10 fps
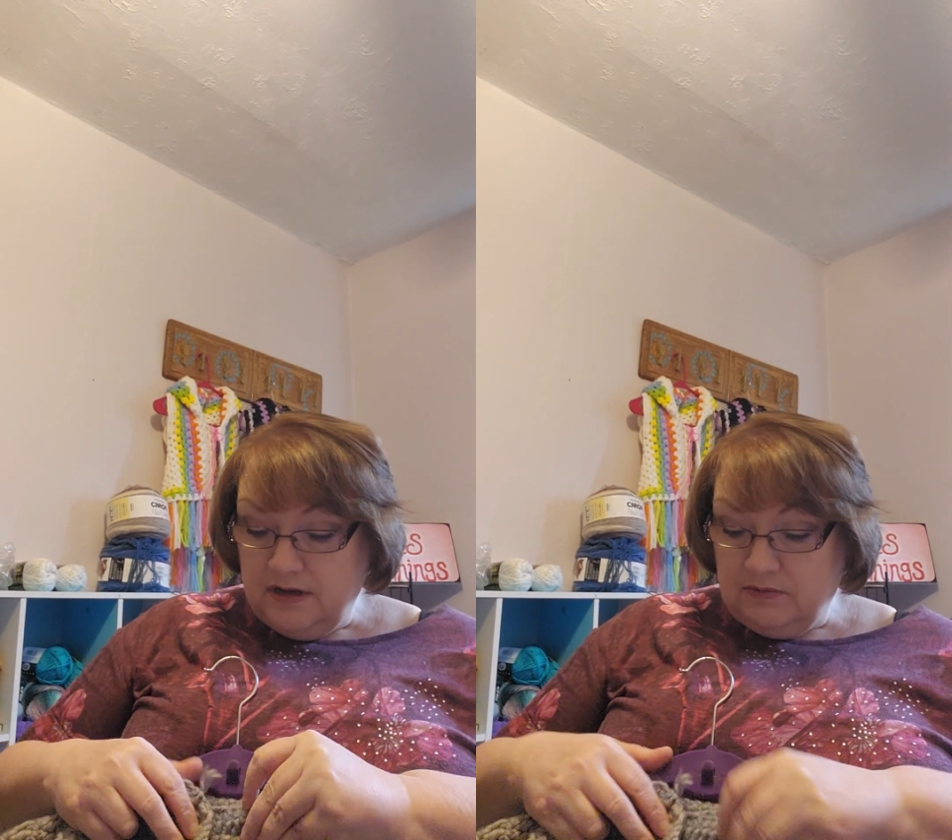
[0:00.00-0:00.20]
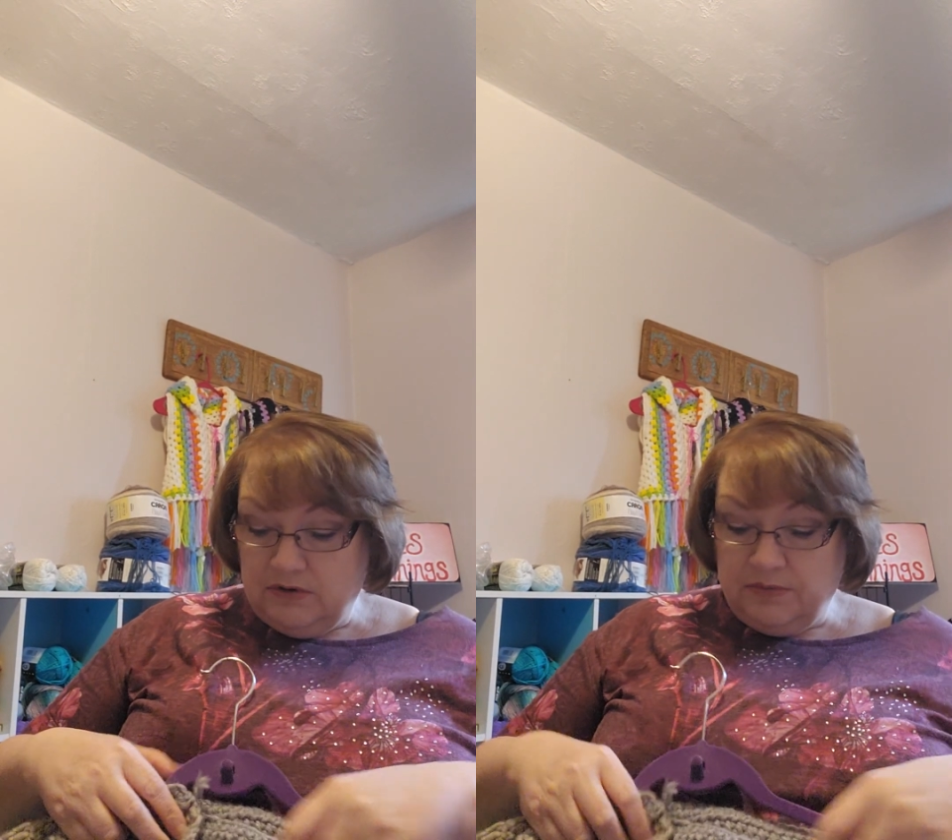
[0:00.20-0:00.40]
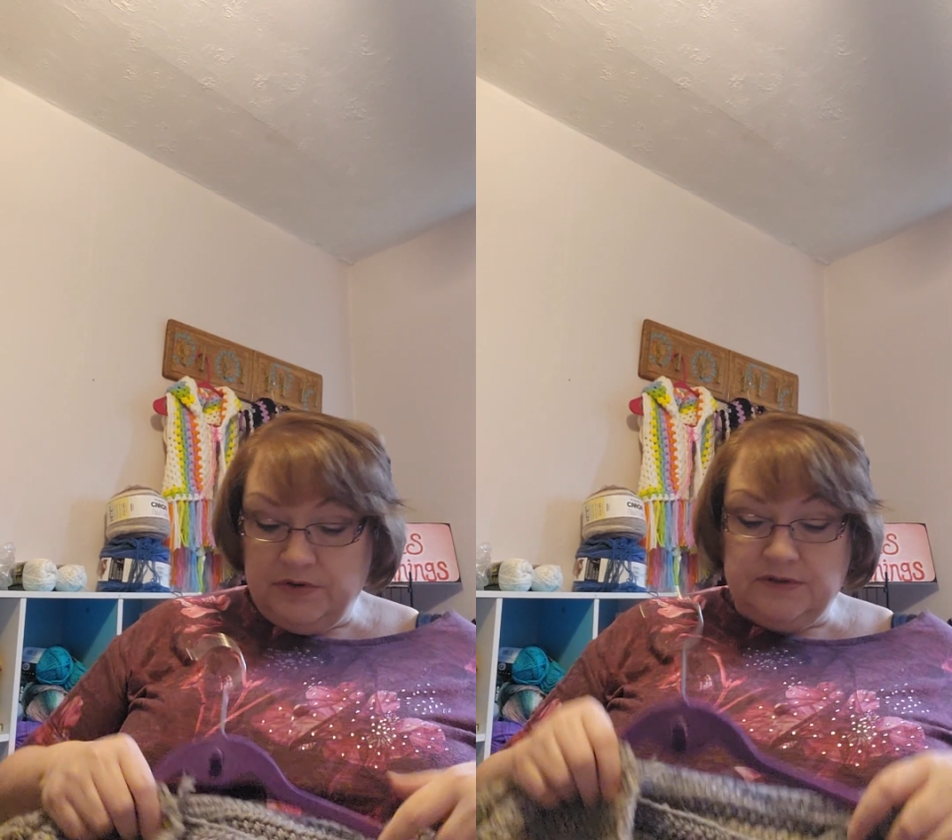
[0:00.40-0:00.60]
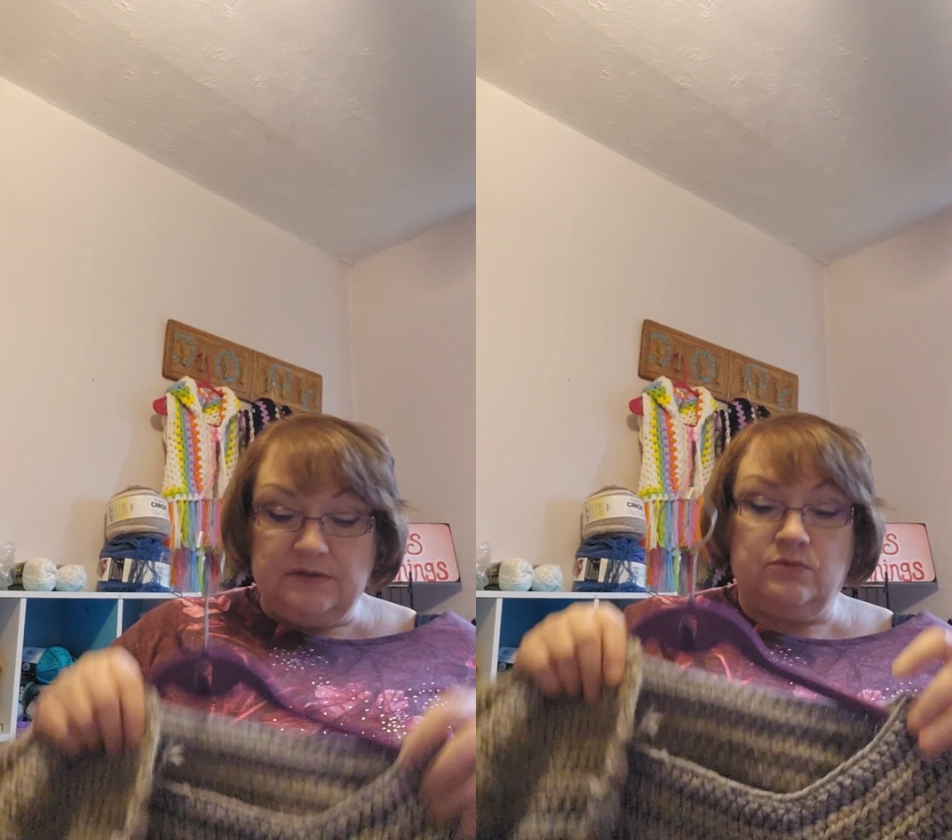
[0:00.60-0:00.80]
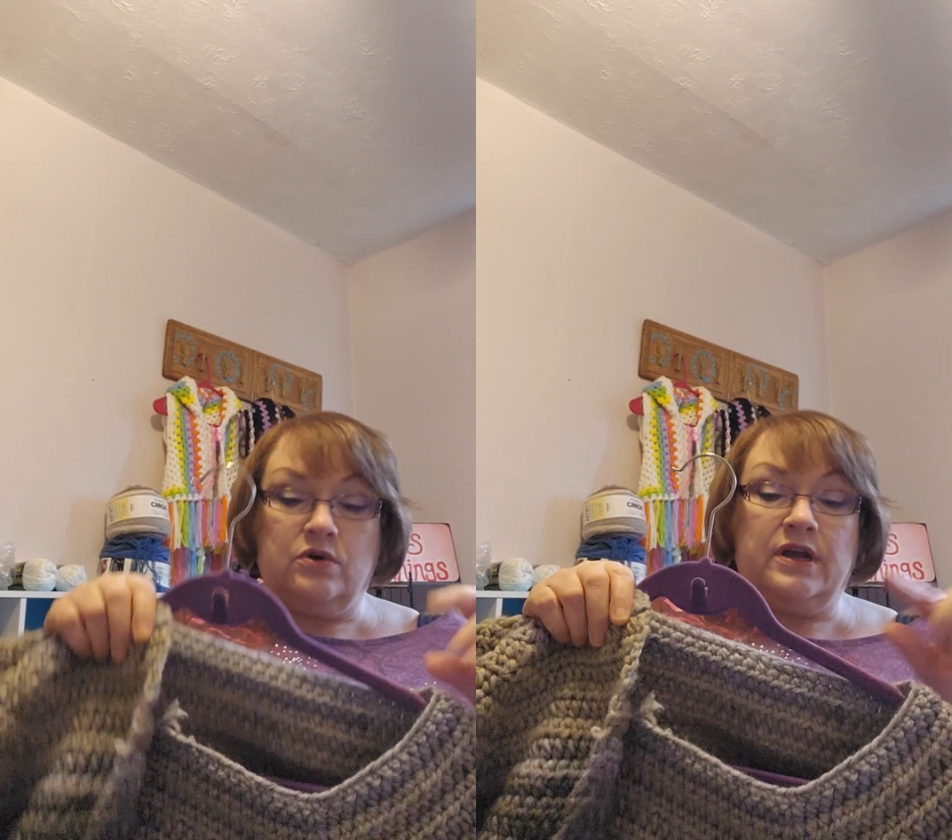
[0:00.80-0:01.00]
I want to put
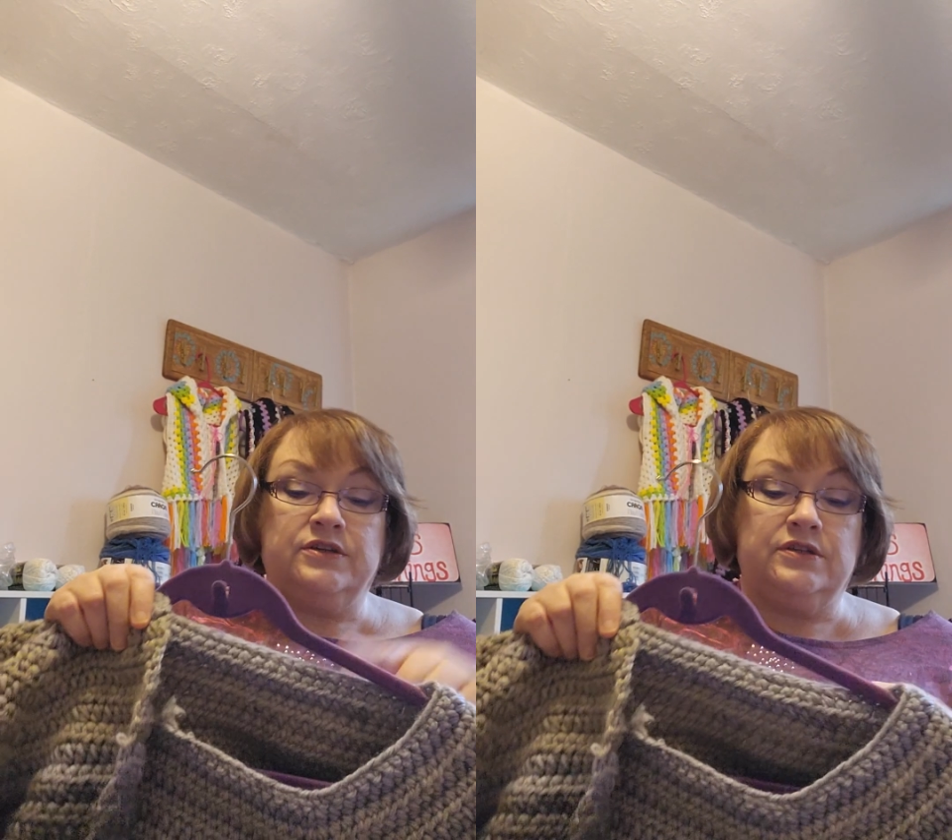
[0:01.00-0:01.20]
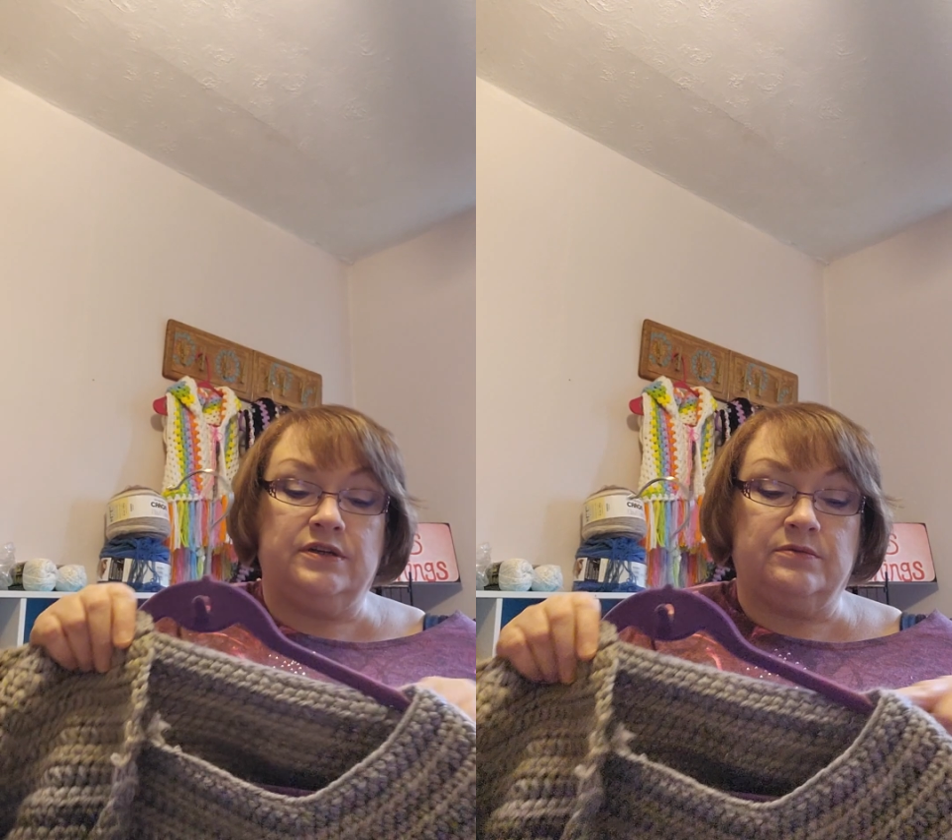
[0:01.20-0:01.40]
some more edging